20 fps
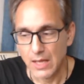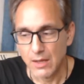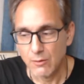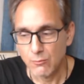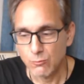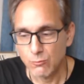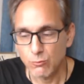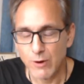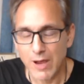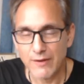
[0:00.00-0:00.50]

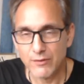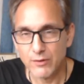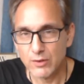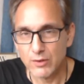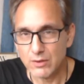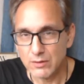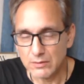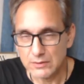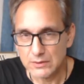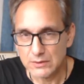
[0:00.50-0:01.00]
Revel
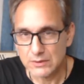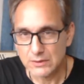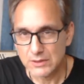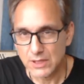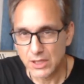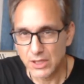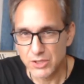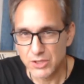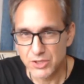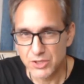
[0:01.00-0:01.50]

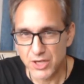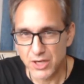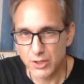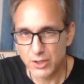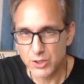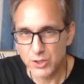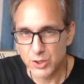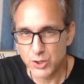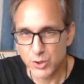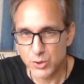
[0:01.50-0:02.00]
Concerto
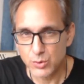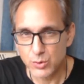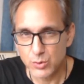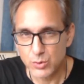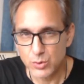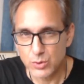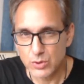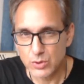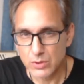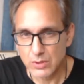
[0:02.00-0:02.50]
2
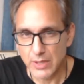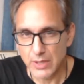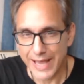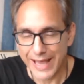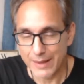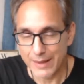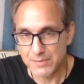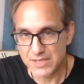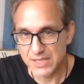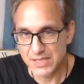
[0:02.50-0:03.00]

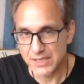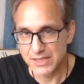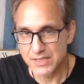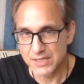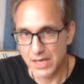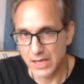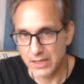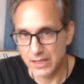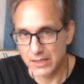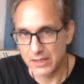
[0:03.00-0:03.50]

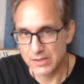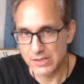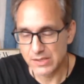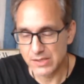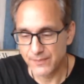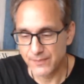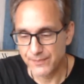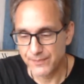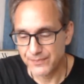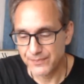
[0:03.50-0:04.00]
M16s.
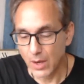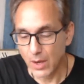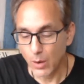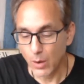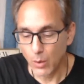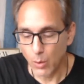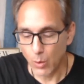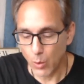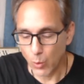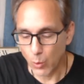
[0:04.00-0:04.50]

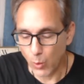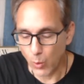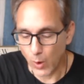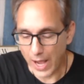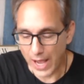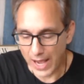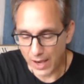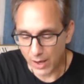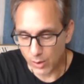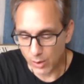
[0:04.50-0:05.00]

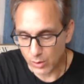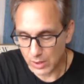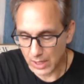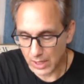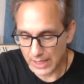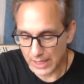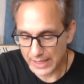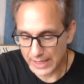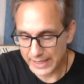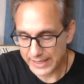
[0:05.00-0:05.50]
Wow,
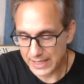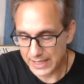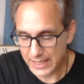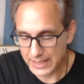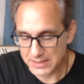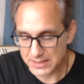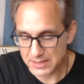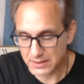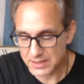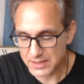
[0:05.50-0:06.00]
I got
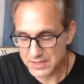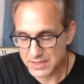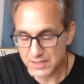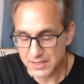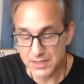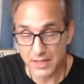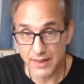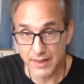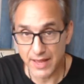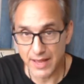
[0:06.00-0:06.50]
to listen to
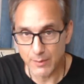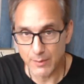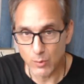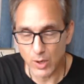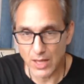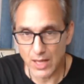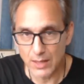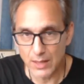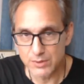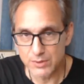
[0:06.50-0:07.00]
them while
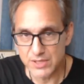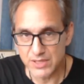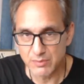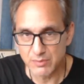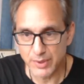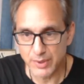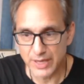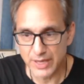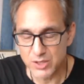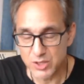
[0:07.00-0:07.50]
I was in
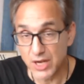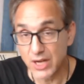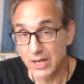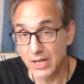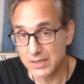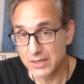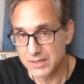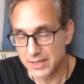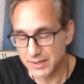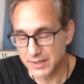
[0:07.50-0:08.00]
Beijing. I'll
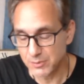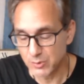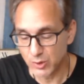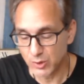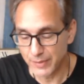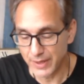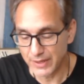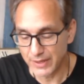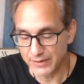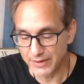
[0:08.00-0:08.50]
tell you more
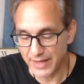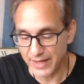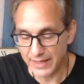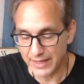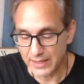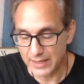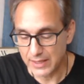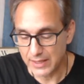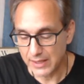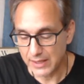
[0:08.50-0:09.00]
about that
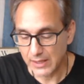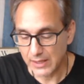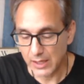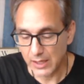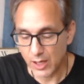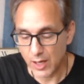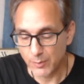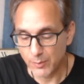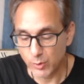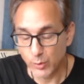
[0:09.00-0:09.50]
a
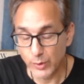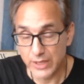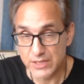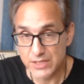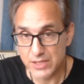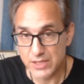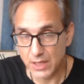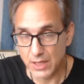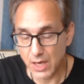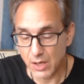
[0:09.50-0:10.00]
couple weeks
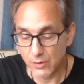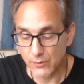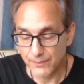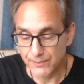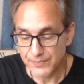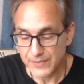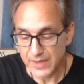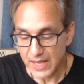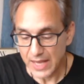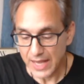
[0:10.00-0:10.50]
ago.
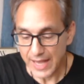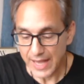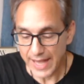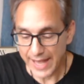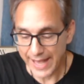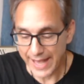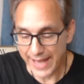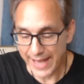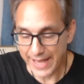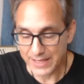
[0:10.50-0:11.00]

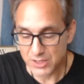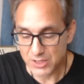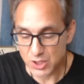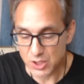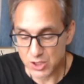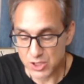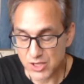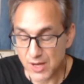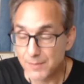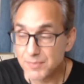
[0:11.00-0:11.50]
And
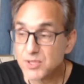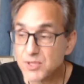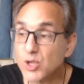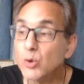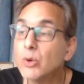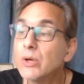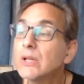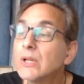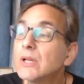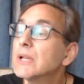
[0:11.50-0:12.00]

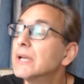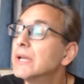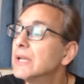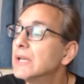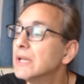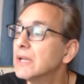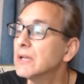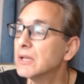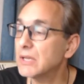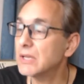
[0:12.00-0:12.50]

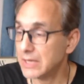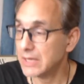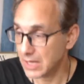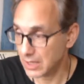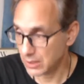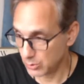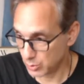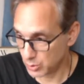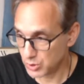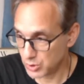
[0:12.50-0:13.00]
subsequently, and
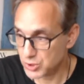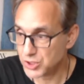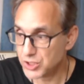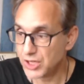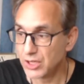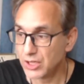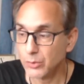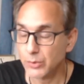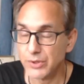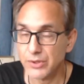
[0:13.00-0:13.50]
I'll
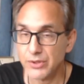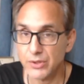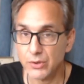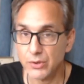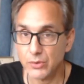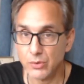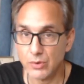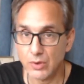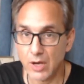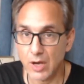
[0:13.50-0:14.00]
share with
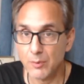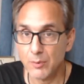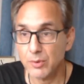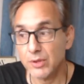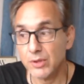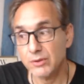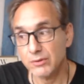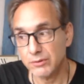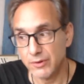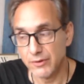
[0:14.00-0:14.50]
you a couple
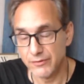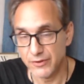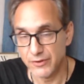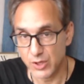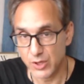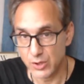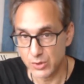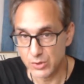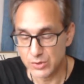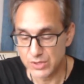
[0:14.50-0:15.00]
of
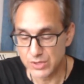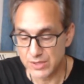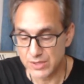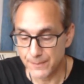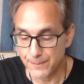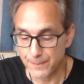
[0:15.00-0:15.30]
reviews,